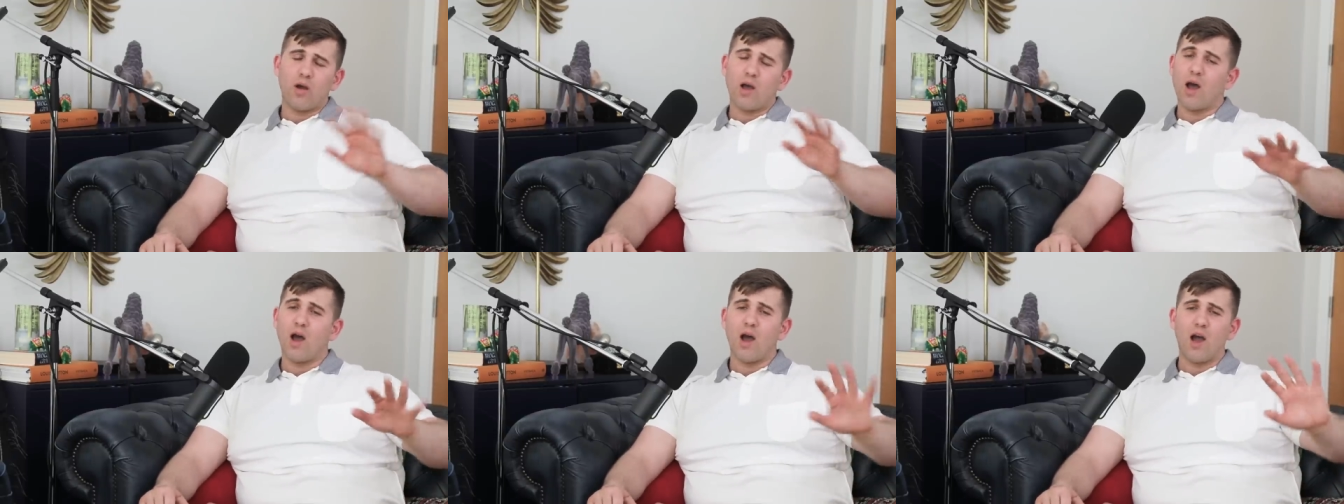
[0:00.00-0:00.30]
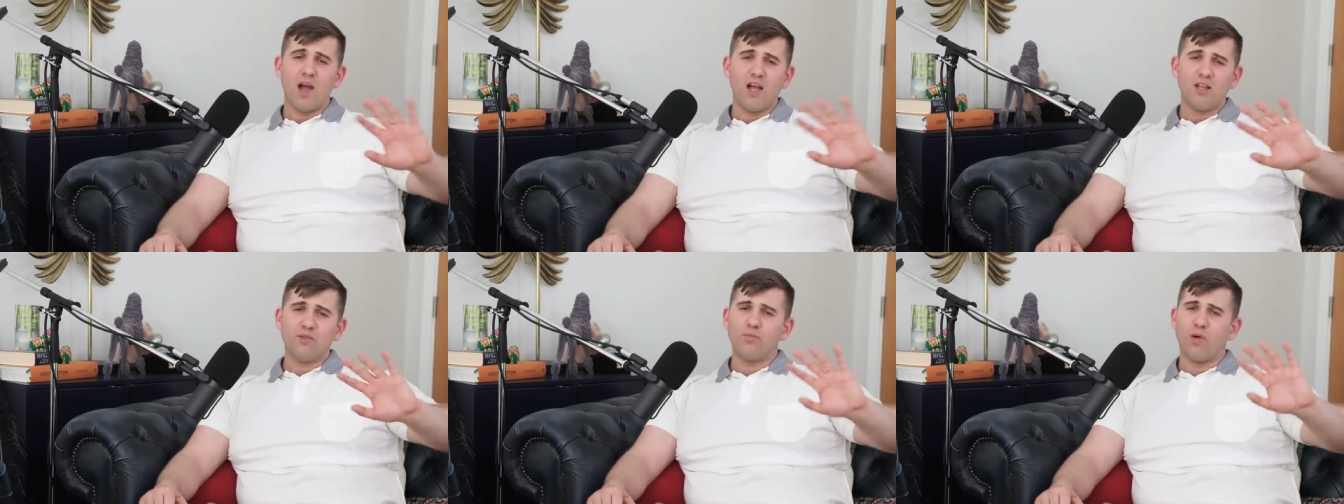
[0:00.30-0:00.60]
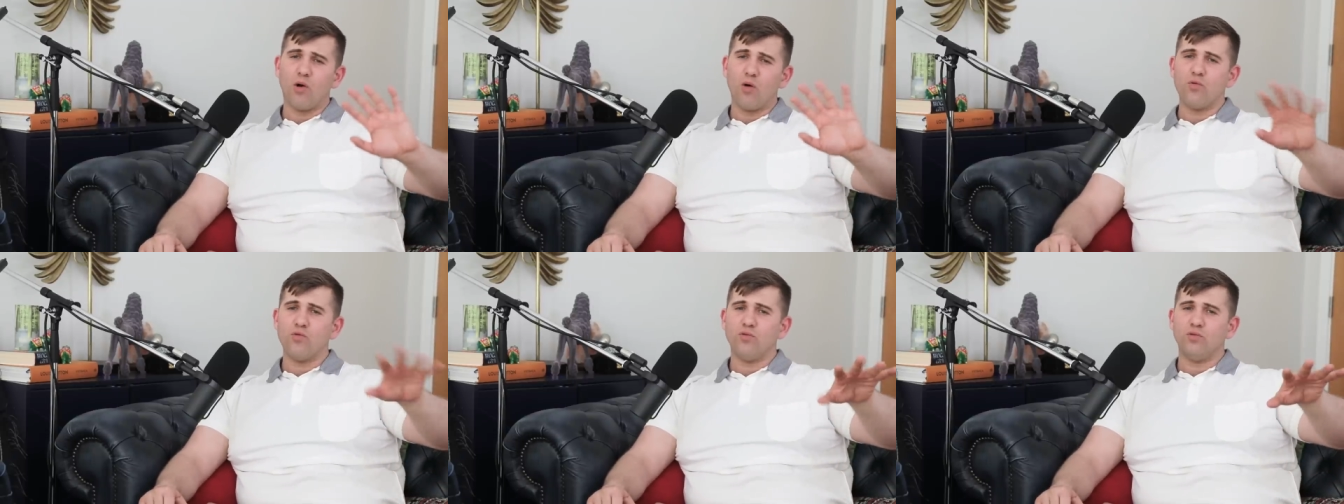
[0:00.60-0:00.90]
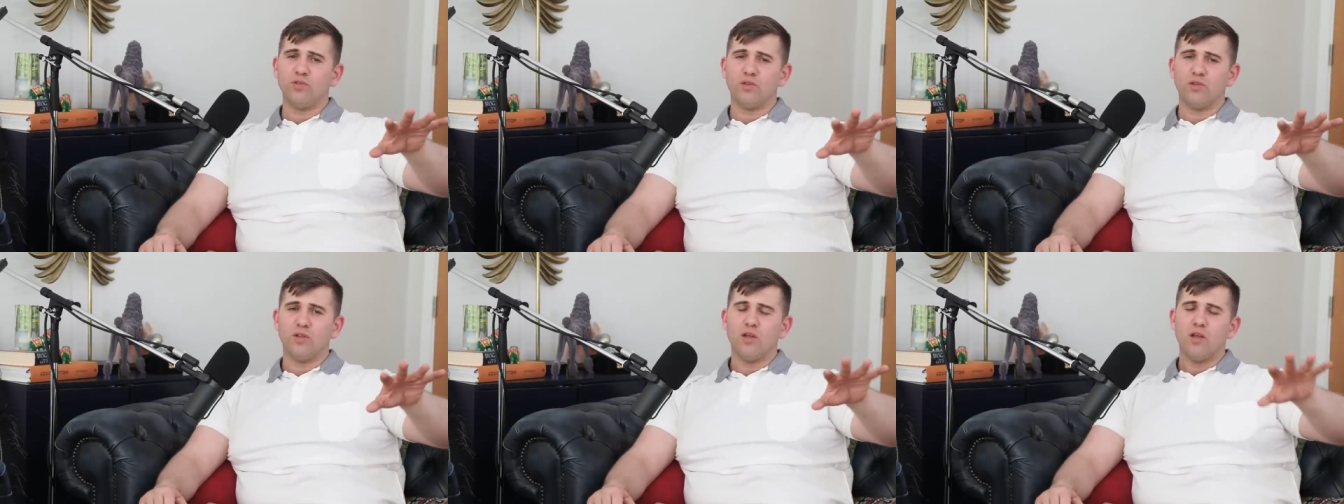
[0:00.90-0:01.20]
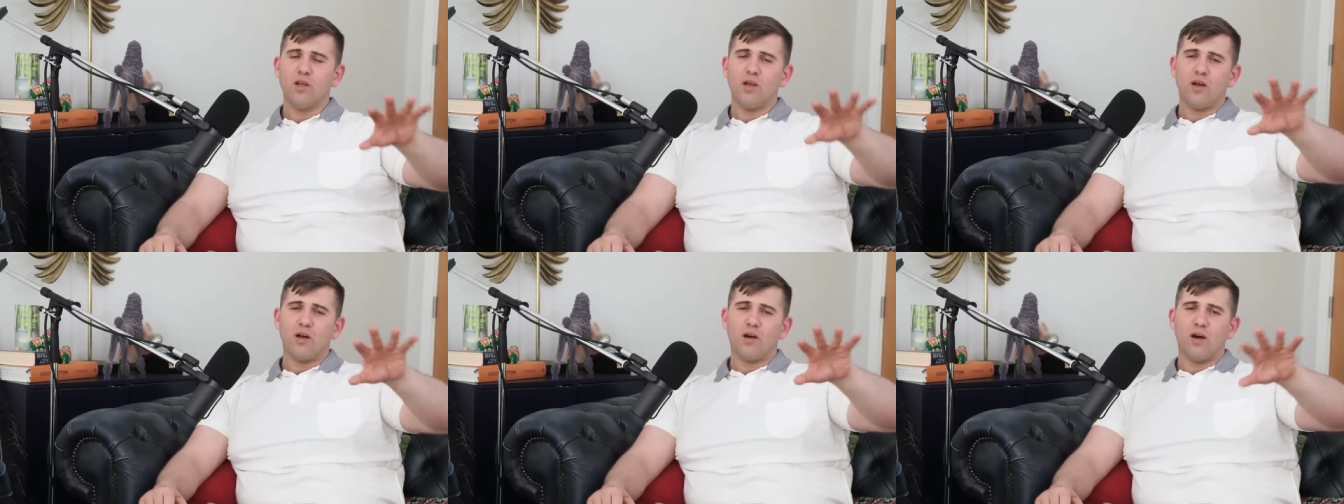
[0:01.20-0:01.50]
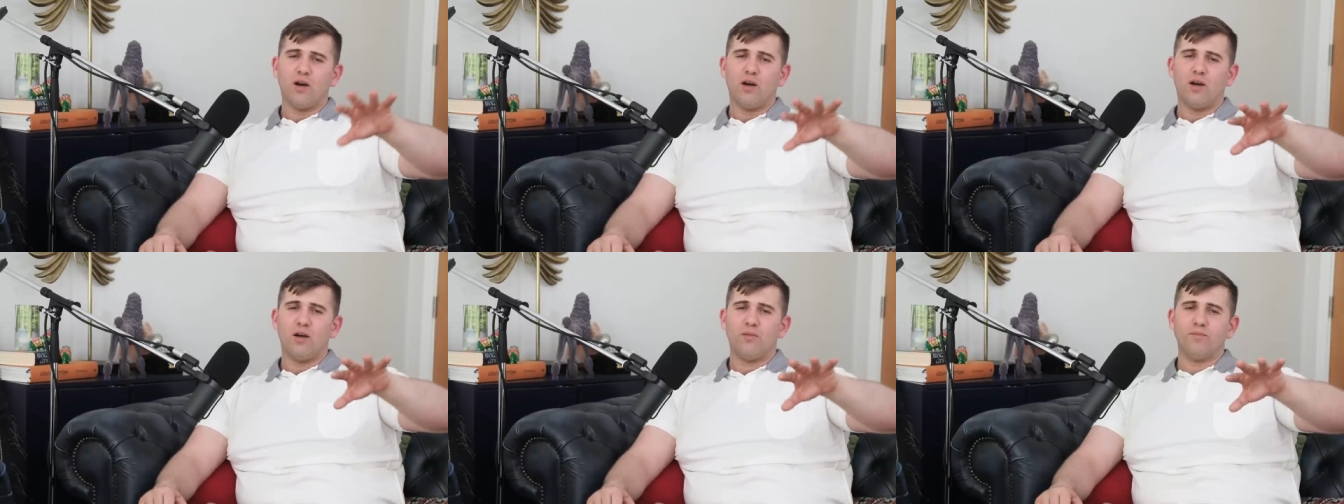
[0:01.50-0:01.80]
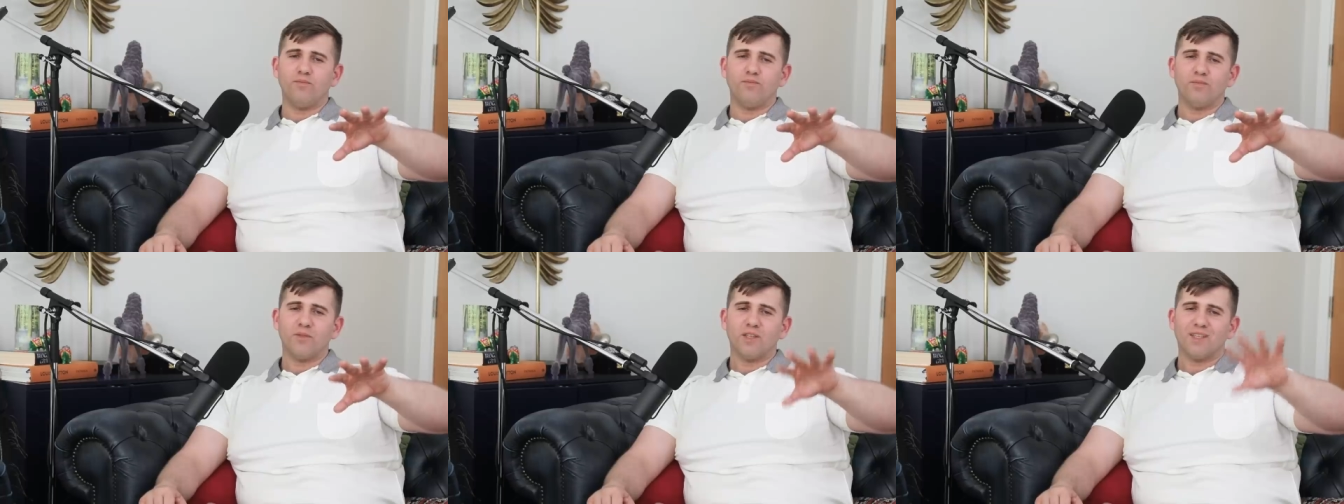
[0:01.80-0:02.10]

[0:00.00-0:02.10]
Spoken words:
I had my own